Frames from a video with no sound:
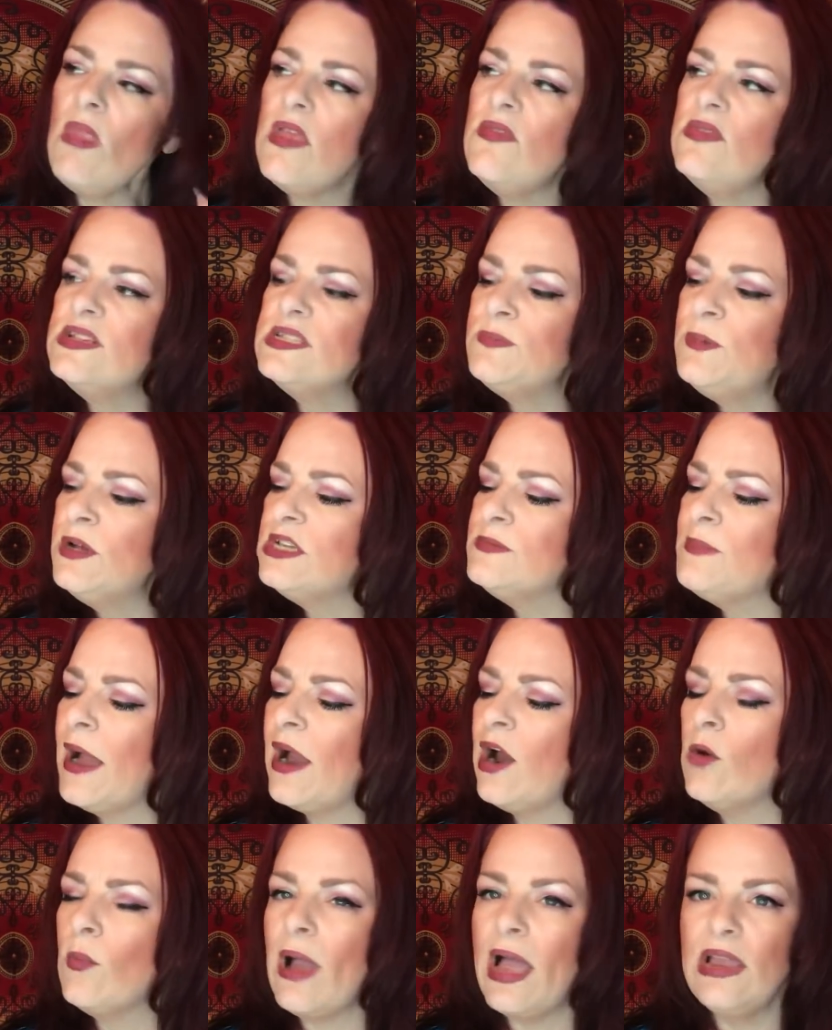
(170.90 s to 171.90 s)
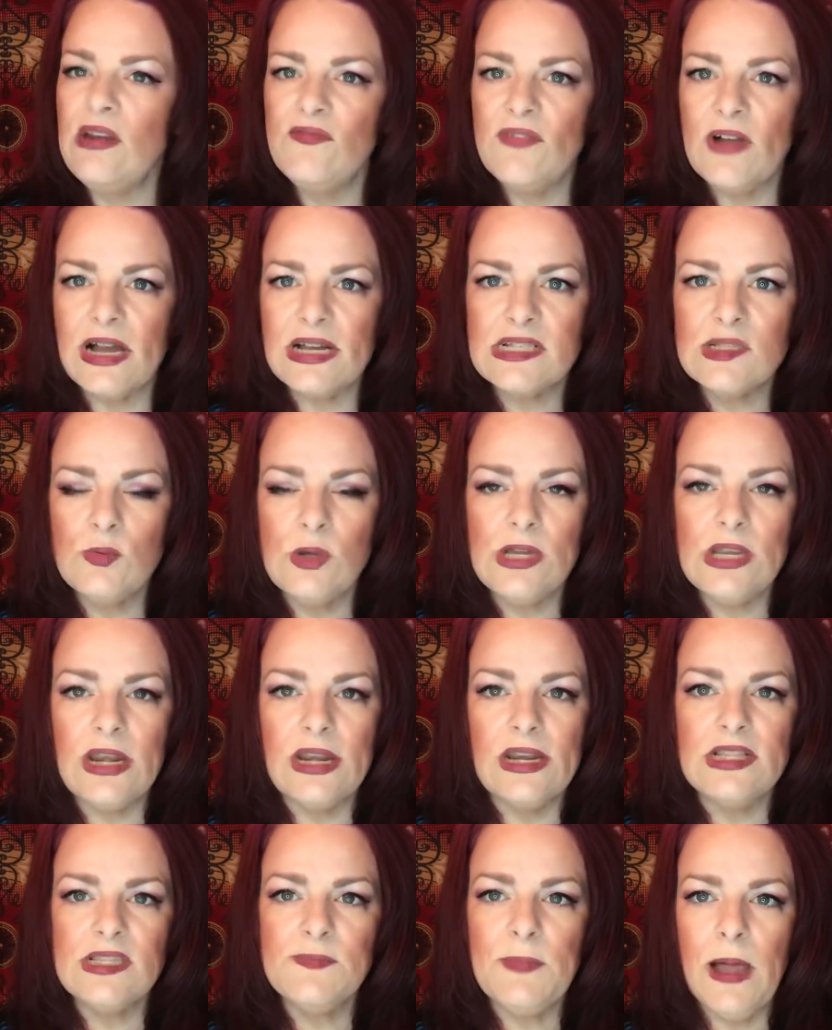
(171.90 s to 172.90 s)
This book is by Orion Foxwood,
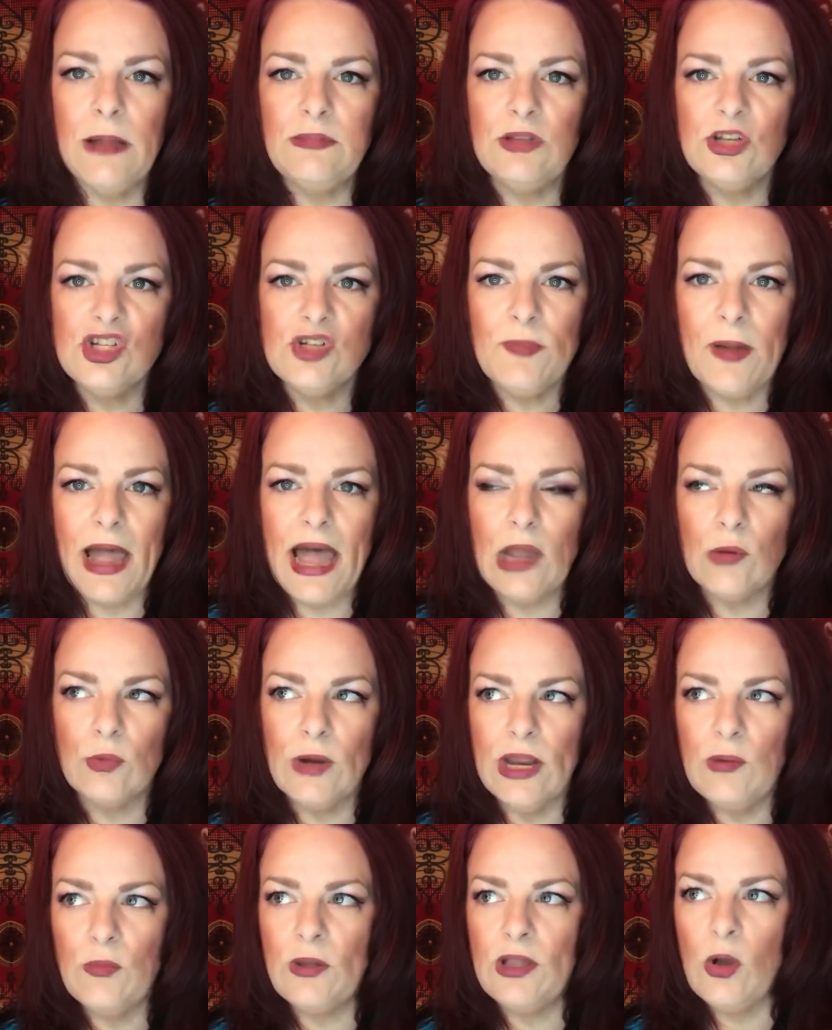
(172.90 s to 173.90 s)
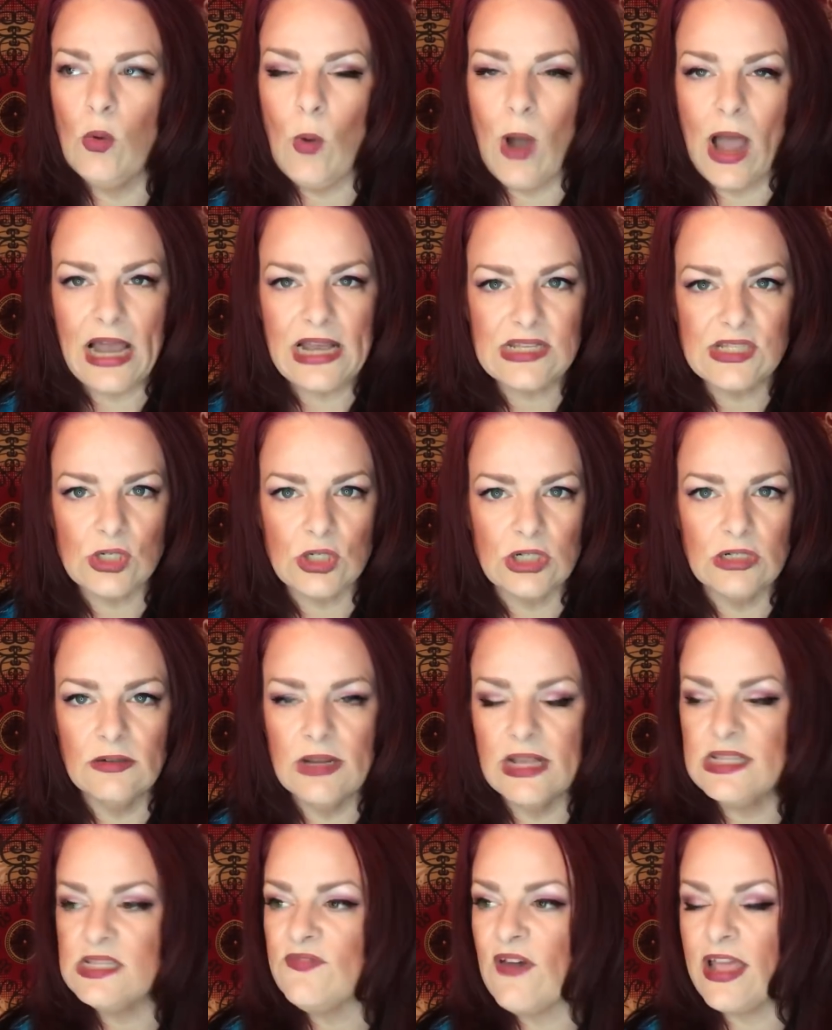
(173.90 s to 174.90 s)
and it's published by Red Wheel
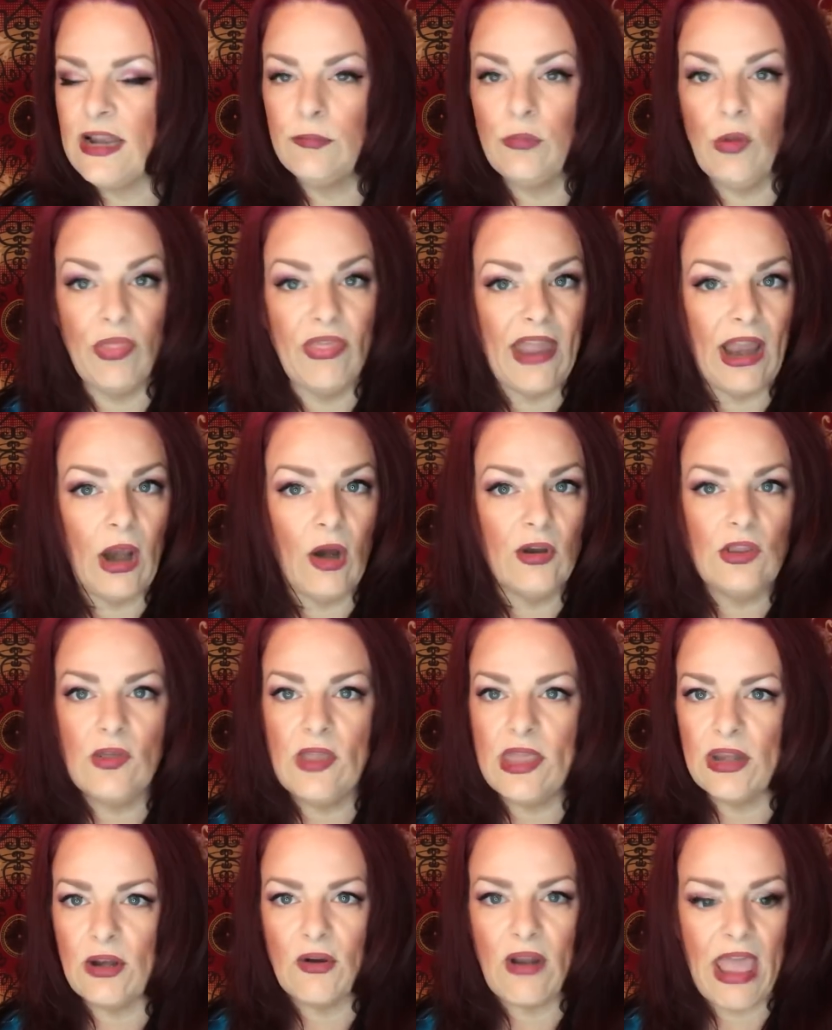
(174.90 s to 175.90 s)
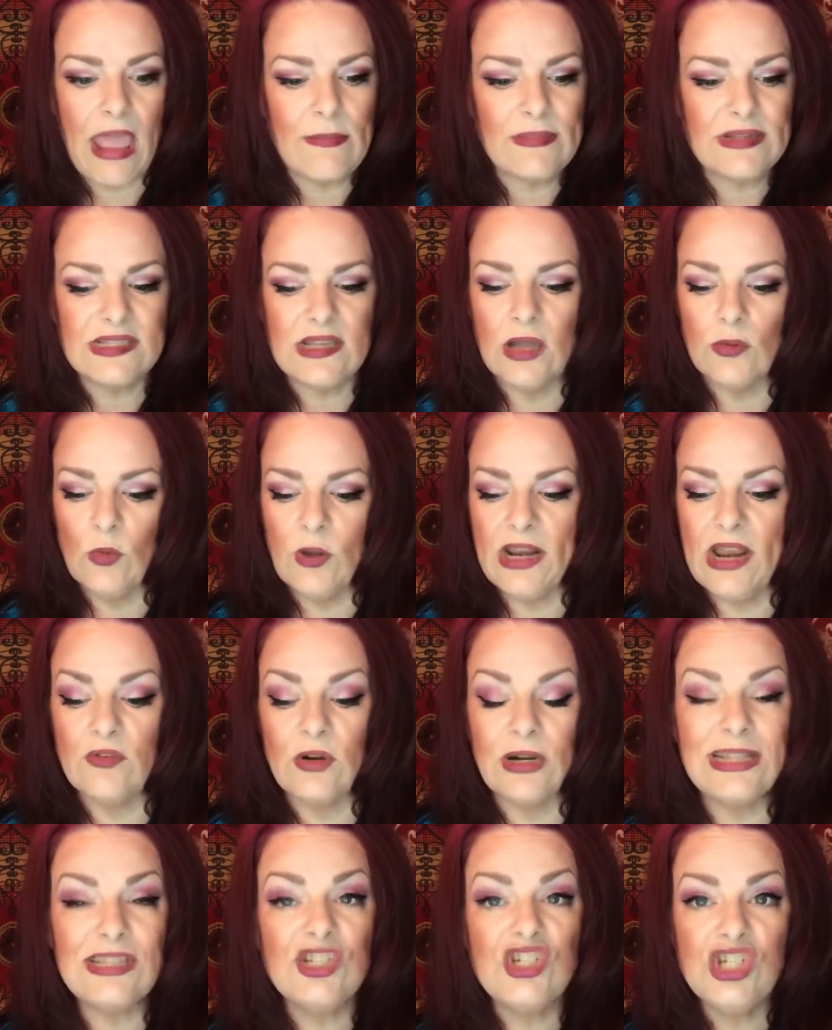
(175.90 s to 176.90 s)
Weiser. It's available there. You can get it on Amazon,
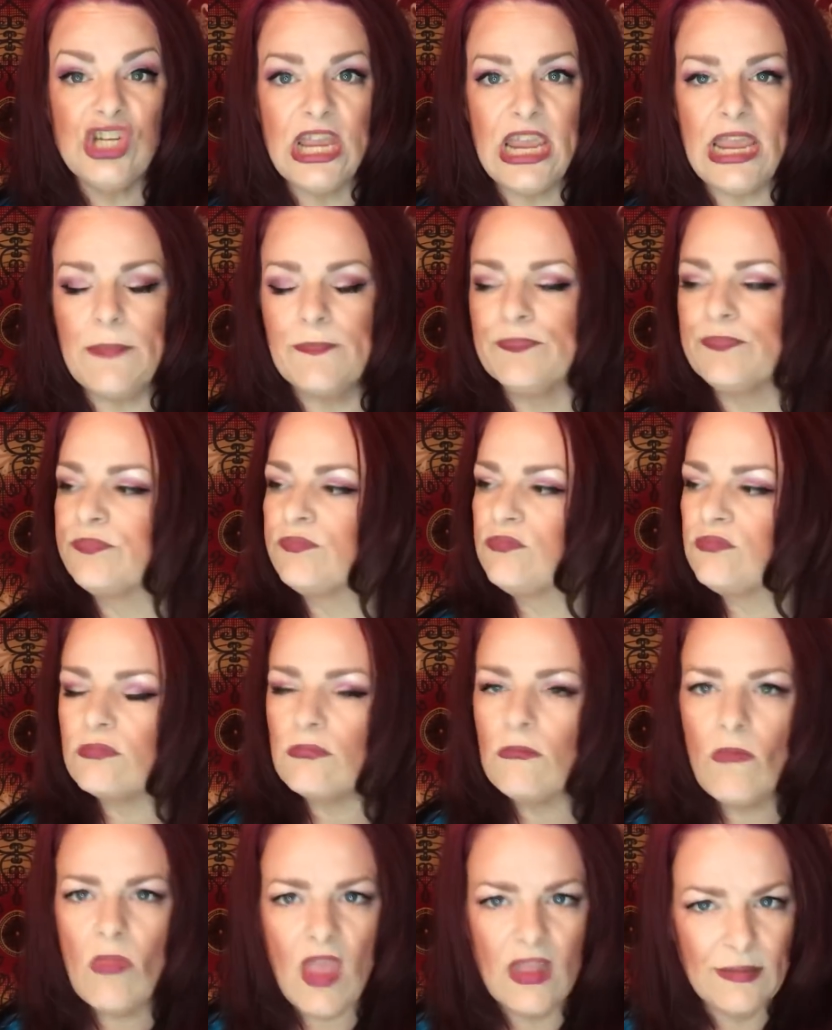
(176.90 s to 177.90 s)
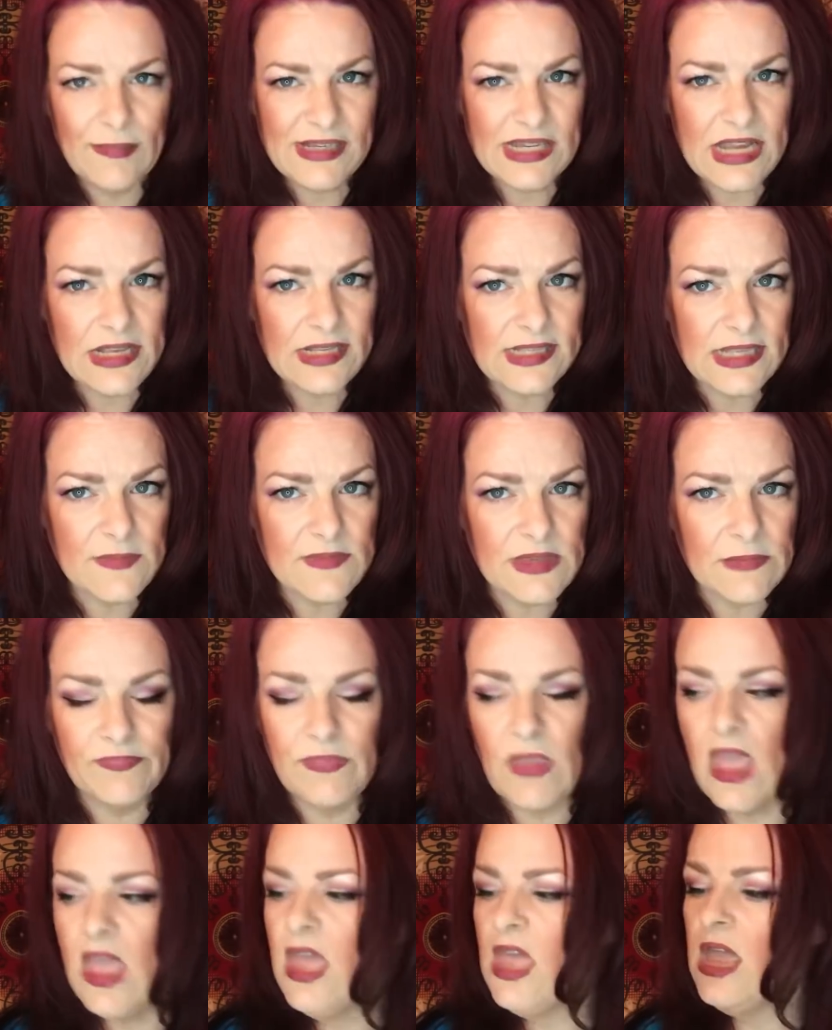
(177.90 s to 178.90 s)
whatever, and it's cheap. Let me tell you something.
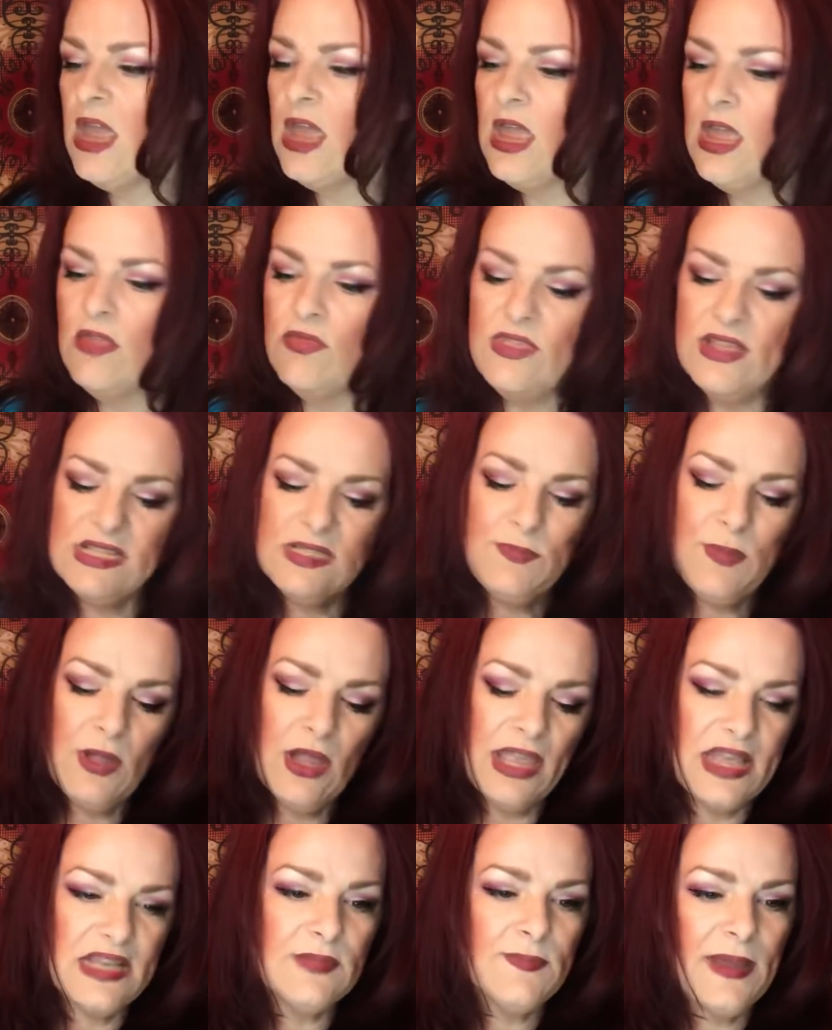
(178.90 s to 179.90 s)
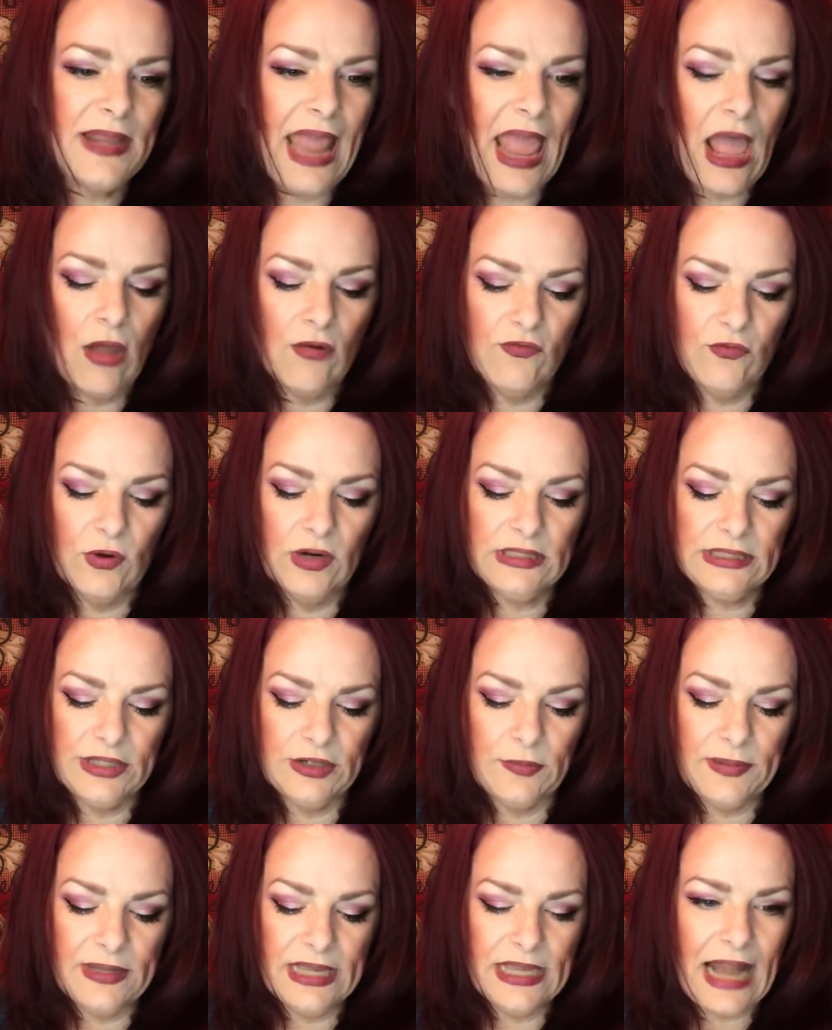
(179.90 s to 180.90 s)
This book has been out for a
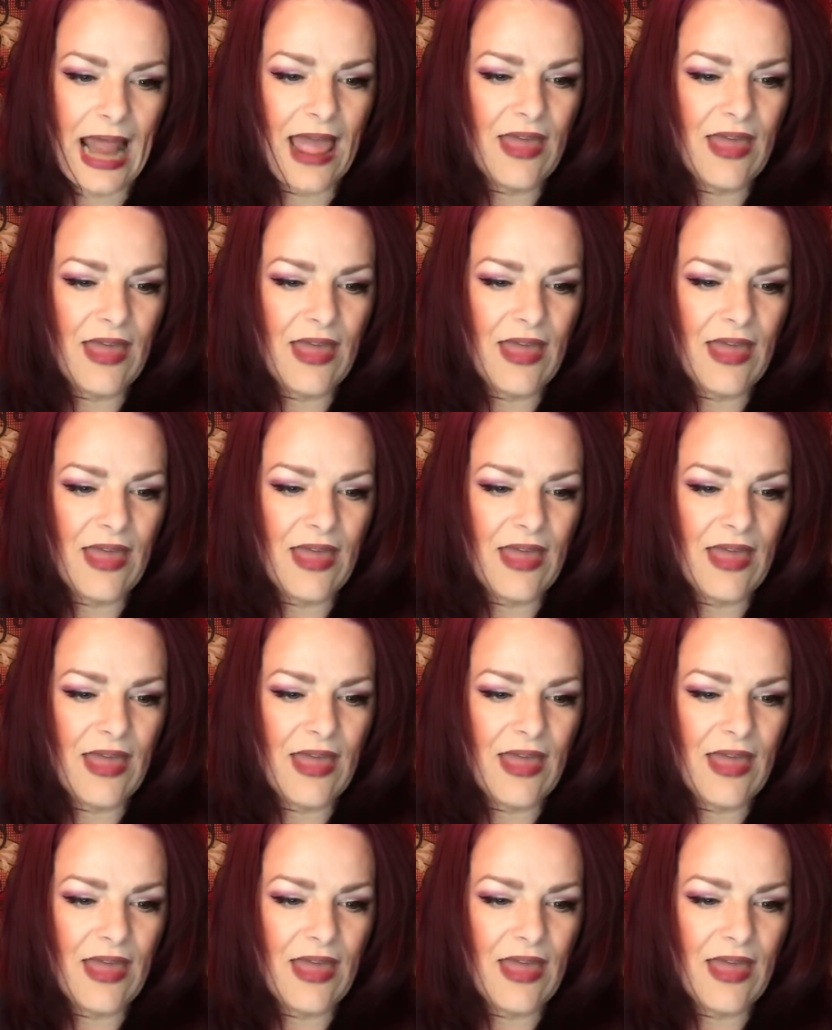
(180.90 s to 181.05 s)
little bit.